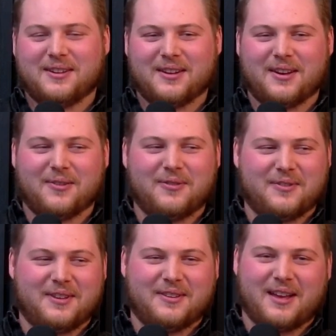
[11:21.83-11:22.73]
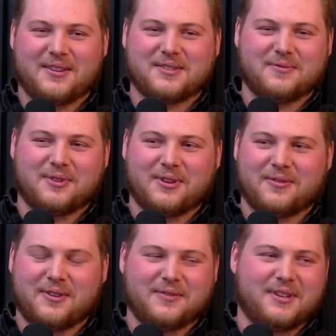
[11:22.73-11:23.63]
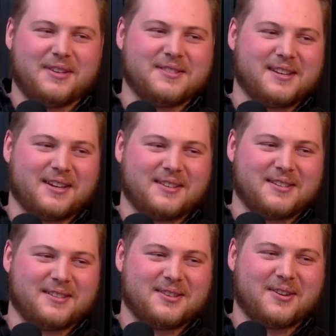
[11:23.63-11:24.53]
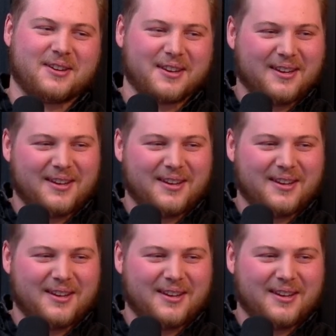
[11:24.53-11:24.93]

$50,000 for a 15-second TikTok.